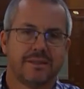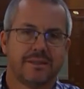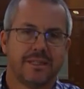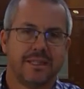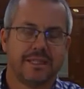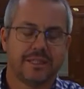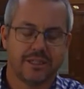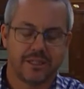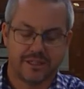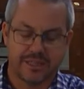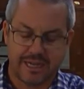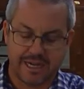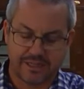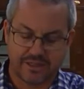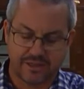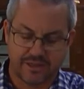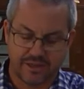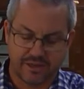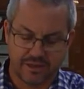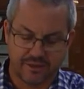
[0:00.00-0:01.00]
He'd
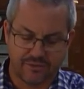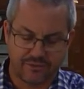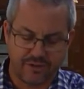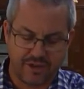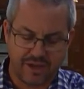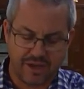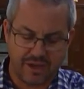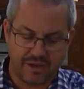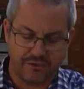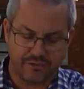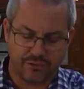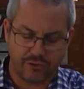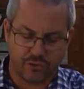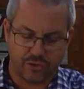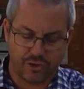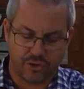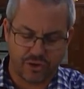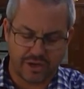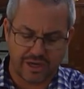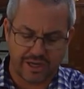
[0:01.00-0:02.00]
conducted an affair
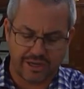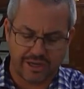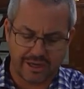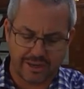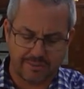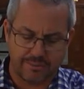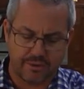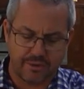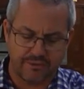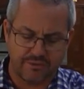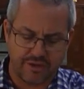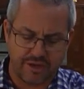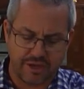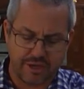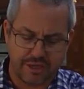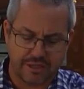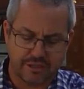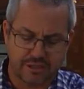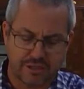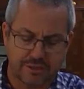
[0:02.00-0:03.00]
for a number of
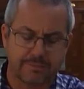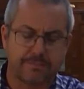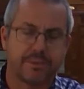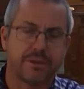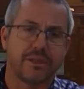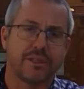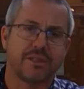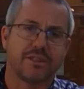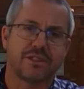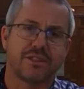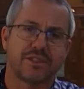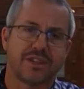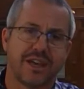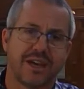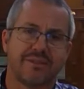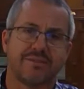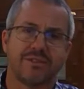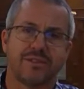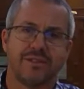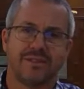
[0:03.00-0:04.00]
years and had been
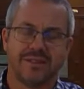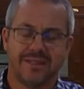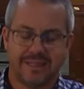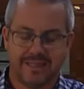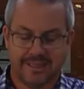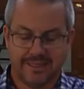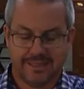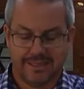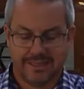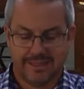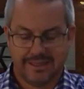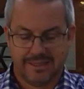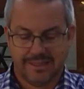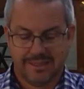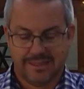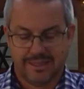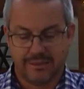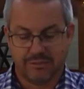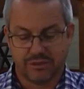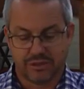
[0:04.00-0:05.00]
discovered.
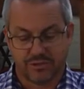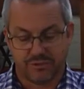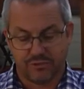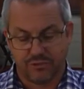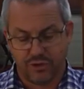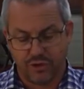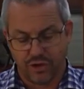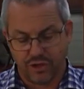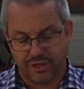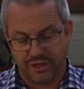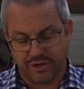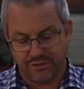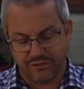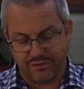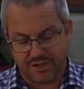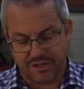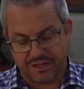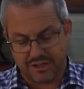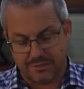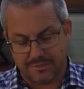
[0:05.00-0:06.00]
It was a fall that
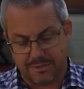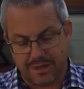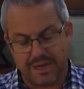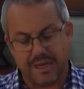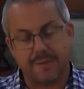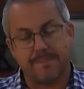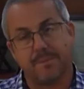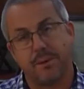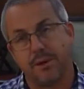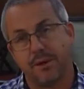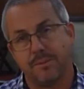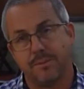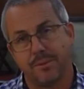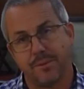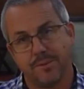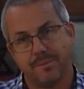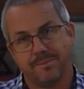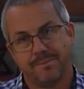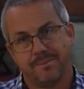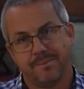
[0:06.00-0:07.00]
affected many
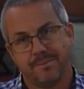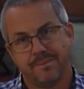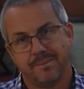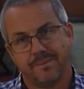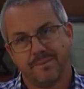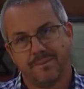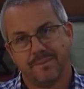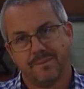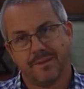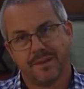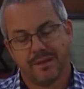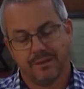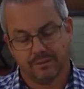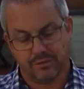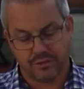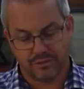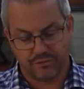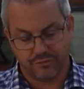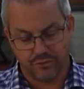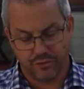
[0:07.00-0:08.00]
people. It
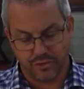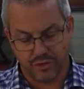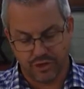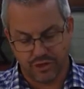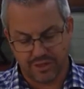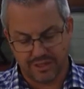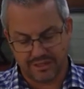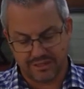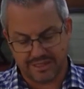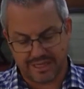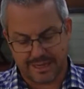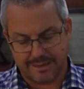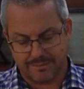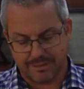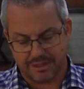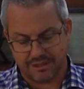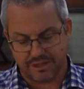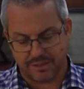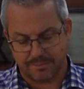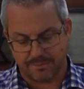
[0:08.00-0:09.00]
was a fall that
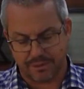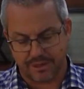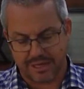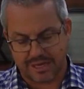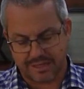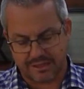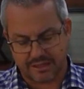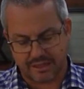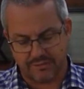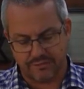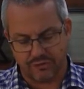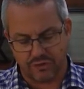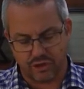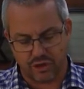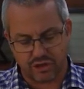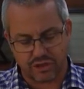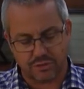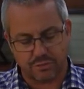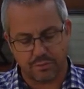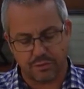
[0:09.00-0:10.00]
damaged a productive,
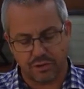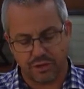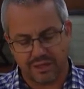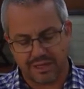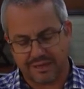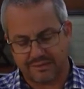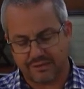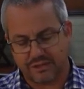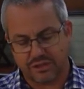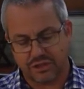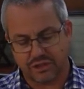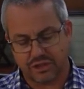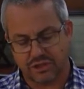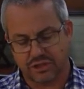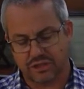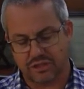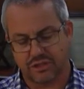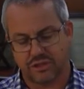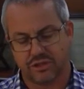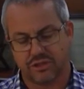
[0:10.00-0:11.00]
gospel-loving
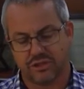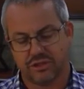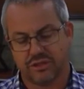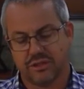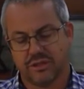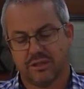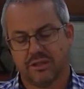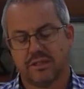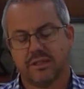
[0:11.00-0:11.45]
church.